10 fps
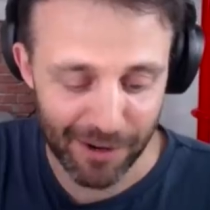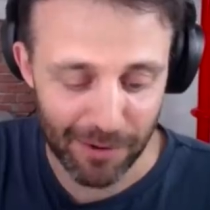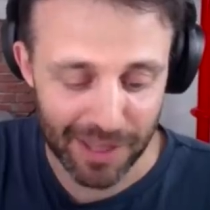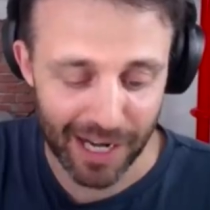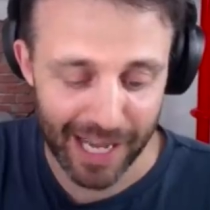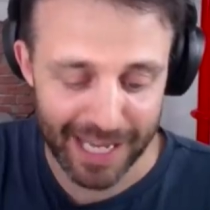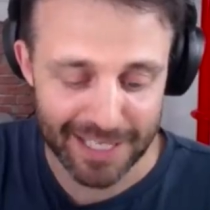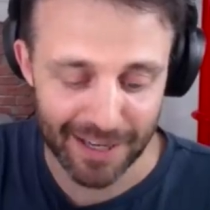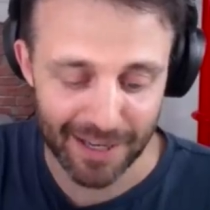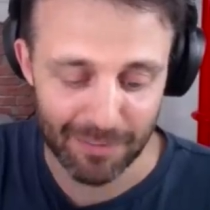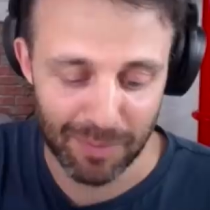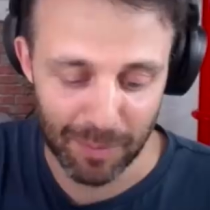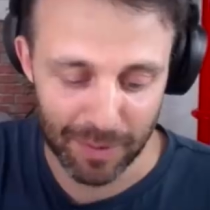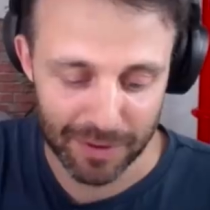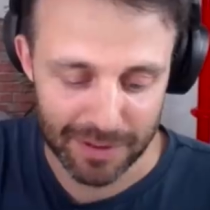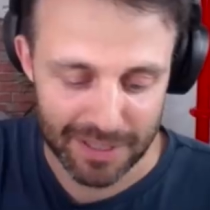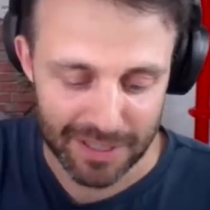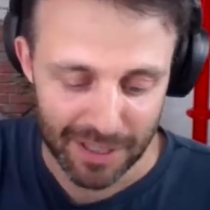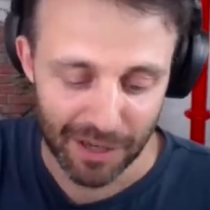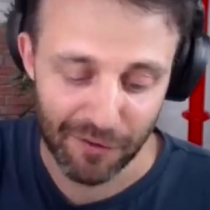with a laser and bubbles,
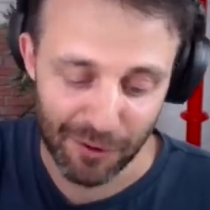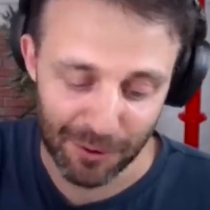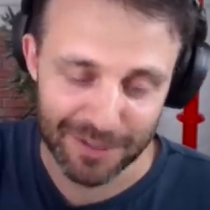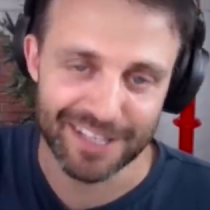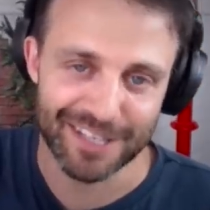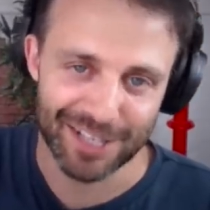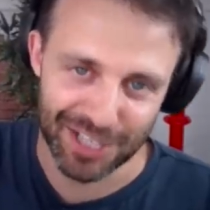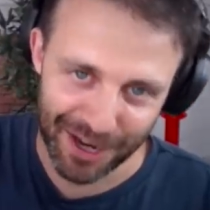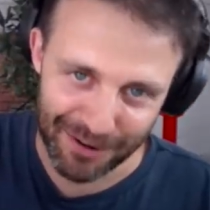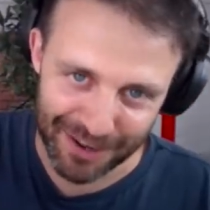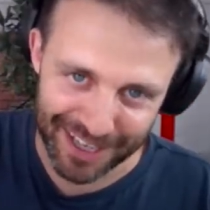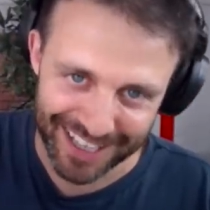of course, is a joke.